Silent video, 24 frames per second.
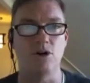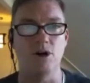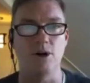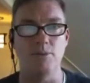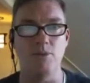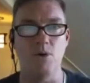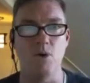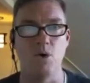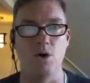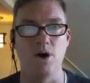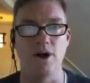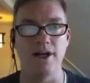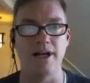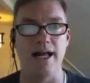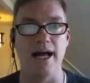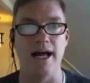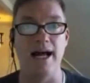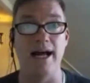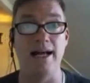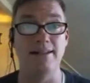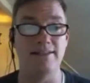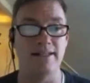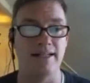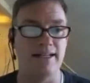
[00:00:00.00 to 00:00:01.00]
brainstorm,
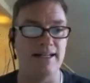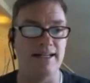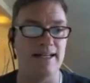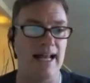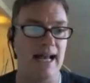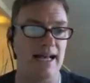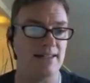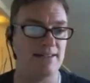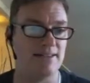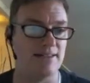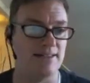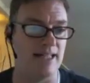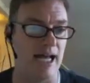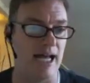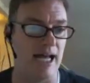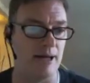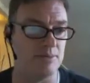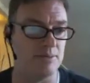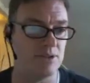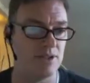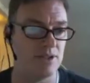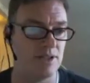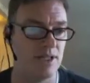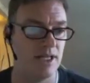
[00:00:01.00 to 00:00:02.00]
organize, and next
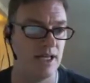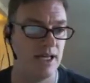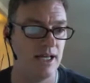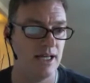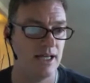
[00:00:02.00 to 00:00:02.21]
steps.